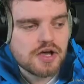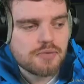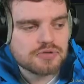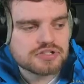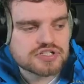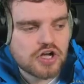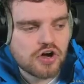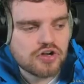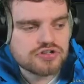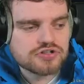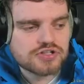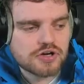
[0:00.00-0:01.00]
but there's
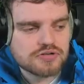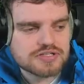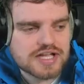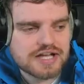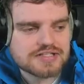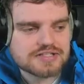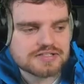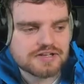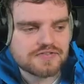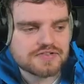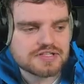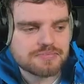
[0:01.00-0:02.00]
100 total stats
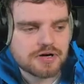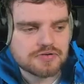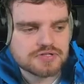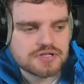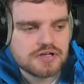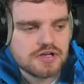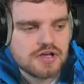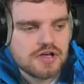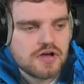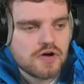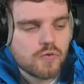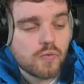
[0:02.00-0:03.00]
difference in the post.
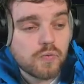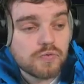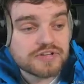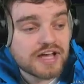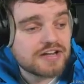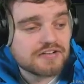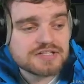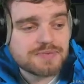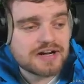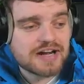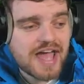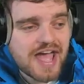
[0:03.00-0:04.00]
Danny Green's
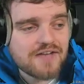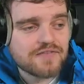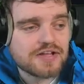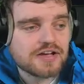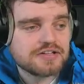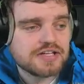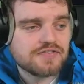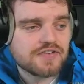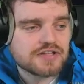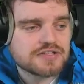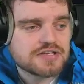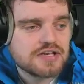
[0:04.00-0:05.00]
better at everything on
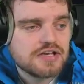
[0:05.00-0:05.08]
defense.